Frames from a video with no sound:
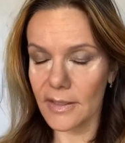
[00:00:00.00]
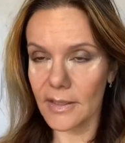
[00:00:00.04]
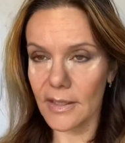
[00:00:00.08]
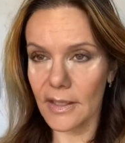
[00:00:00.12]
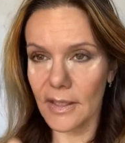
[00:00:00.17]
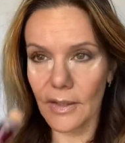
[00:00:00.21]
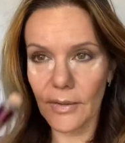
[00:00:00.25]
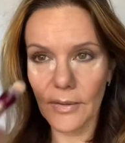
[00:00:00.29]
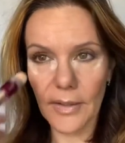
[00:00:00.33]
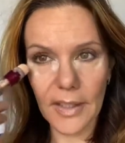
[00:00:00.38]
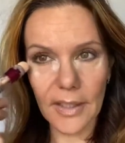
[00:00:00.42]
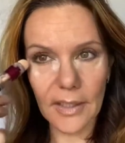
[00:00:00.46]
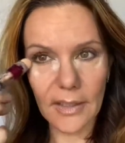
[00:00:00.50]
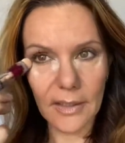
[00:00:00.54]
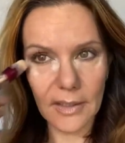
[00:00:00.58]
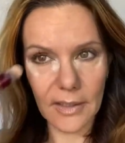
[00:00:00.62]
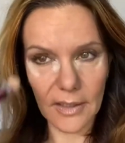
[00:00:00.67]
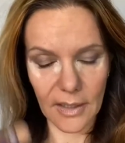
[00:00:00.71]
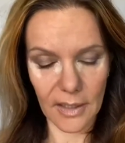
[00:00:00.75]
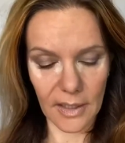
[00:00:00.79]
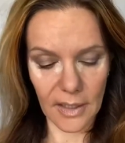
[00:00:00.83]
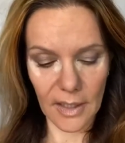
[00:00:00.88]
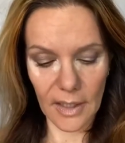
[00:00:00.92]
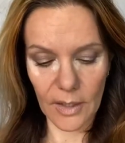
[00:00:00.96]
all right?
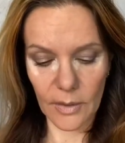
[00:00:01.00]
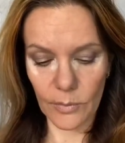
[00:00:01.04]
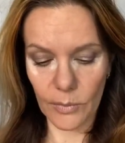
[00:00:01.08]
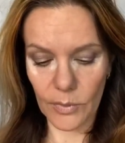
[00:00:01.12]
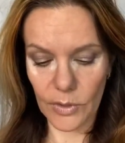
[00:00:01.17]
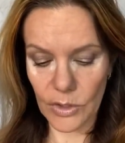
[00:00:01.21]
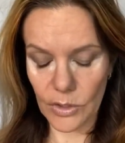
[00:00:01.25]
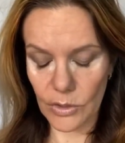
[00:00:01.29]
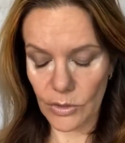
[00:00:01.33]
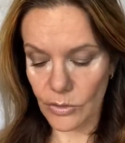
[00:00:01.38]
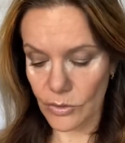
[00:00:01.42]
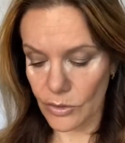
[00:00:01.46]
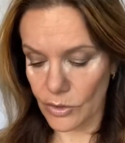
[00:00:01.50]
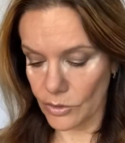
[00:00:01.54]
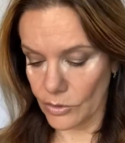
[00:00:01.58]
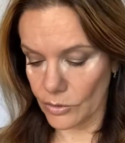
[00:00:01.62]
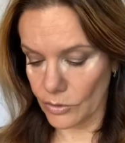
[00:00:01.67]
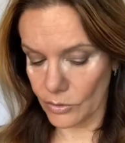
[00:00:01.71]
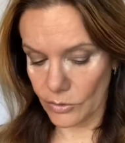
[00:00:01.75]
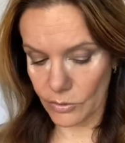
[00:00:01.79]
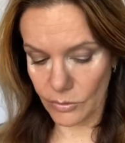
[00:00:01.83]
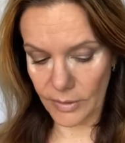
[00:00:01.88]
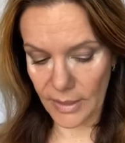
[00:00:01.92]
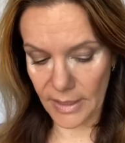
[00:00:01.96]
And what you
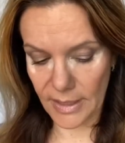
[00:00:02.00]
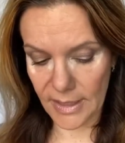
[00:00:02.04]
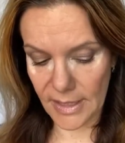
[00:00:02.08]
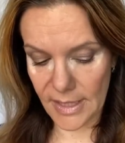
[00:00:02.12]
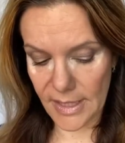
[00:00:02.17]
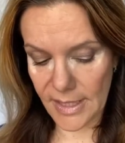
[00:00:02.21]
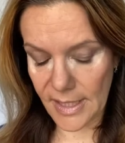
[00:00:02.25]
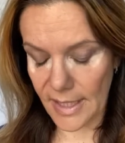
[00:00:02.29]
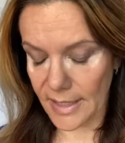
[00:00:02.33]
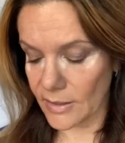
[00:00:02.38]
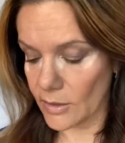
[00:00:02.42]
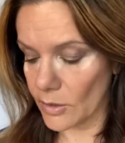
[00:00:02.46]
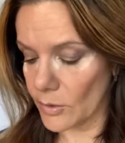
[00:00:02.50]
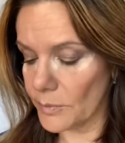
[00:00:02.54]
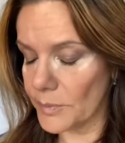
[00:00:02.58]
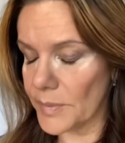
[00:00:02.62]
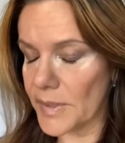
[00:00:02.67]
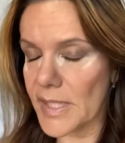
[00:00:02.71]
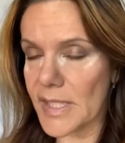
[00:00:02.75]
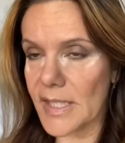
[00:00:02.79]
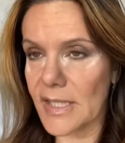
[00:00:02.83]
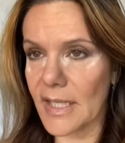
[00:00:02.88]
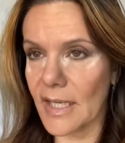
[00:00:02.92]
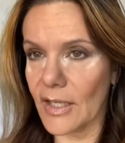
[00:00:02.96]
do is, and don't be
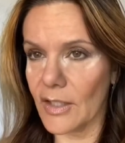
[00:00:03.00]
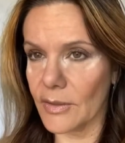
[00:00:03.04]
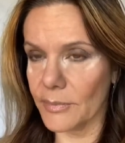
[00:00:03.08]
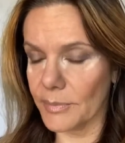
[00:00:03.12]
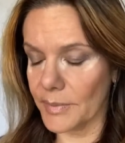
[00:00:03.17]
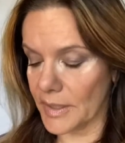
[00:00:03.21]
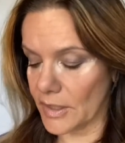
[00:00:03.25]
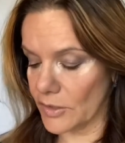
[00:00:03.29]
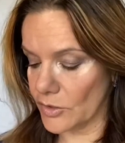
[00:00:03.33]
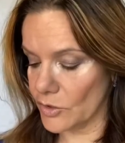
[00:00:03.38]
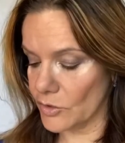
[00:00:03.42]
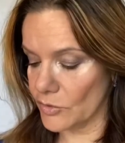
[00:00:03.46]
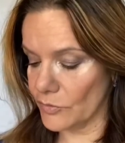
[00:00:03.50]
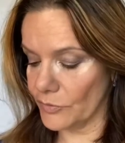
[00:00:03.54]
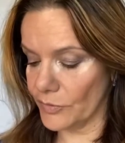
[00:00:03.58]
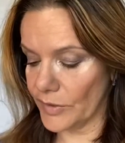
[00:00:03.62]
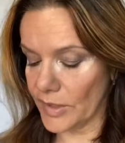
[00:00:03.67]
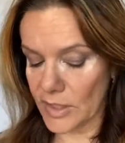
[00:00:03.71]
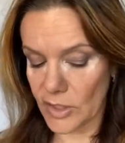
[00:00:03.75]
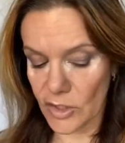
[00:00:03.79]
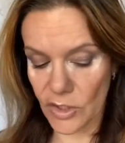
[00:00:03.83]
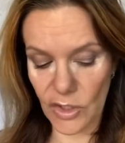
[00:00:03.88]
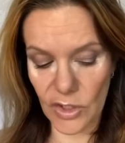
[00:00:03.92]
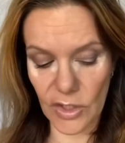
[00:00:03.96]
scared because you
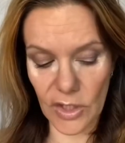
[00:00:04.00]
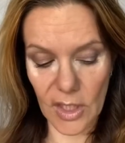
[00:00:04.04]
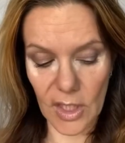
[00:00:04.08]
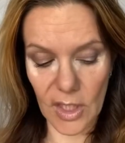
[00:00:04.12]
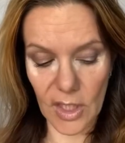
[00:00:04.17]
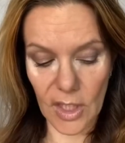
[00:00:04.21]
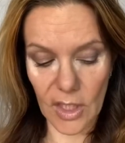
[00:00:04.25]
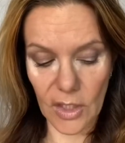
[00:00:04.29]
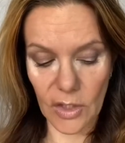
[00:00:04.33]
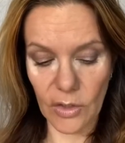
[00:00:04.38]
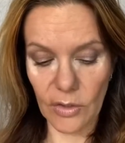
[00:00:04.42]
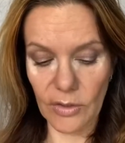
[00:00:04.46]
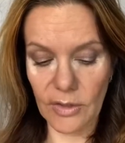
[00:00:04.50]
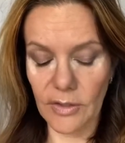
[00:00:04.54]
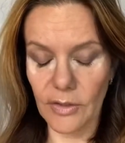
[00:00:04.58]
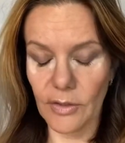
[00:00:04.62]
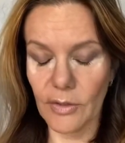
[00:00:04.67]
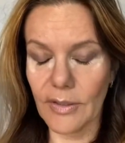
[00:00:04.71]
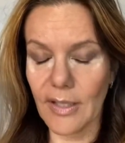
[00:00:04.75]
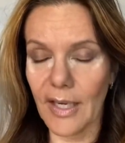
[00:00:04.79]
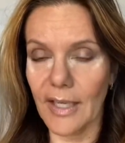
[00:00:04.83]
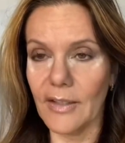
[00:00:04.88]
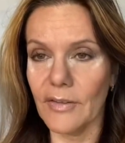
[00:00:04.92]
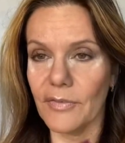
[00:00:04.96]
finish, you, you
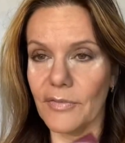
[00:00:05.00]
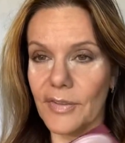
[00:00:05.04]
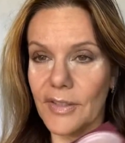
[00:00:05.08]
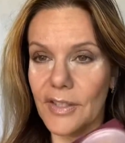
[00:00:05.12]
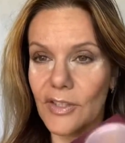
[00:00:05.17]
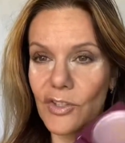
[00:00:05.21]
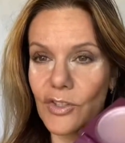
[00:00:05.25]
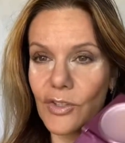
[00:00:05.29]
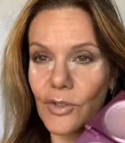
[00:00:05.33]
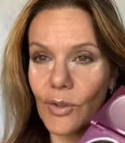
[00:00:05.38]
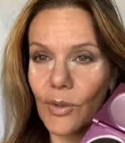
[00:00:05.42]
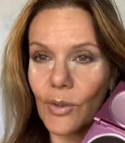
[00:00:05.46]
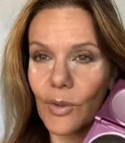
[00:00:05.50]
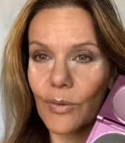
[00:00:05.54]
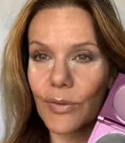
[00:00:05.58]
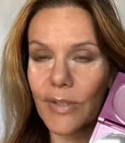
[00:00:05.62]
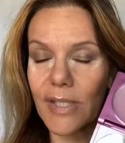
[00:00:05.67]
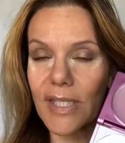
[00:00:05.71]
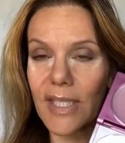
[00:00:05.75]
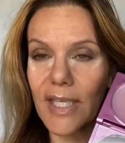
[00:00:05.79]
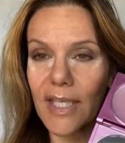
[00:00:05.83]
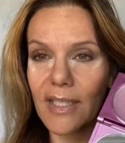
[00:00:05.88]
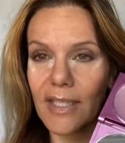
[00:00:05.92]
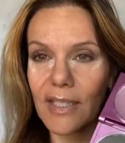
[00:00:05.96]
kind of finished your whole
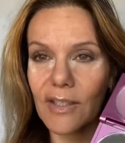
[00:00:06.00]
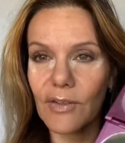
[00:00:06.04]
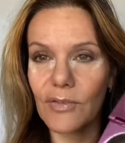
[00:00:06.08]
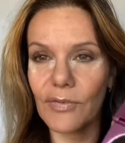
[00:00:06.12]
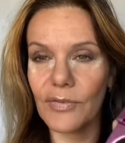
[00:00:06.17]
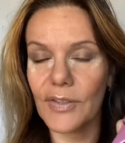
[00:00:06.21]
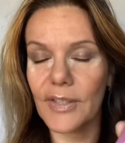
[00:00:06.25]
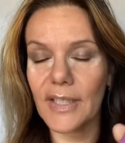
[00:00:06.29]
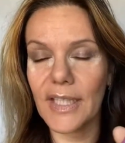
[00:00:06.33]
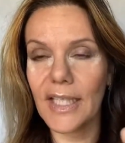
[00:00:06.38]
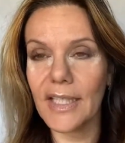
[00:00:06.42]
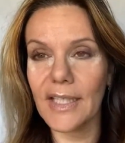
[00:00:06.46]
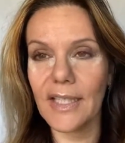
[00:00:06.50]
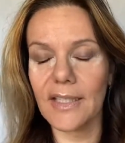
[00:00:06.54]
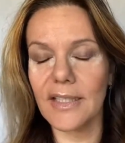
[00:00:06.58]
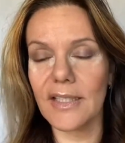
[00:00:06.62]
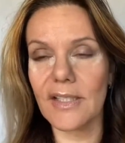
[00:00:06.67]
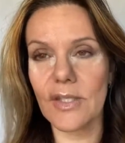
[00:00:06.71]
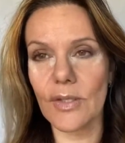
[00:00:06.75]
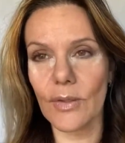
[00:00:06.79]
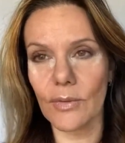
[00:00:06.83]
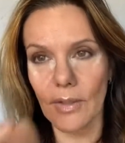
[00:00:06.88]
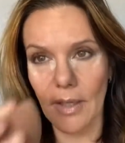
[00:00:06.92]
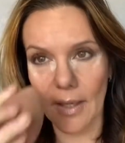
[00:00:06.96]
skin and you forget and
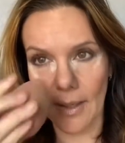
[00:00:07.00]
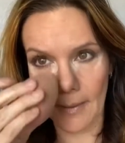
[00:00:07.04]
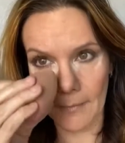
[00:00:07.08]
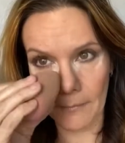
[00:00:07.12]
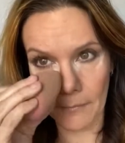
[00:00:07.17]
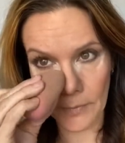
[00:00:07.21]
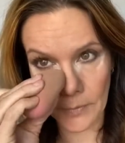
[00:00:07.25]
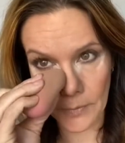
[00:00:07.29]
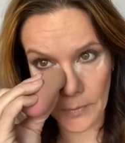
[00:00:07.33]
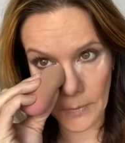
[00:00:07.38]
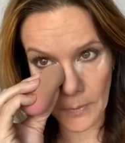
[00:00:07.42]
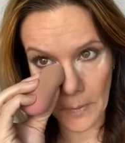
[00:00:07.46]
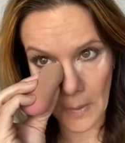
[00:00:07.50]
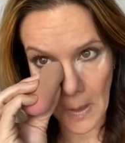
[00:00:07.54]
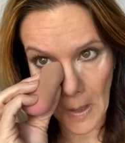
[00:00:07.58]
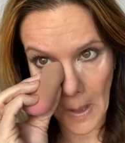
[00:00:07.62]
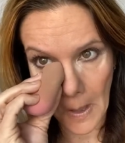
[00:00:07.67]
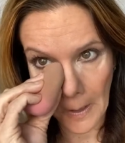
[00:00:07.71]
it's okay if you do.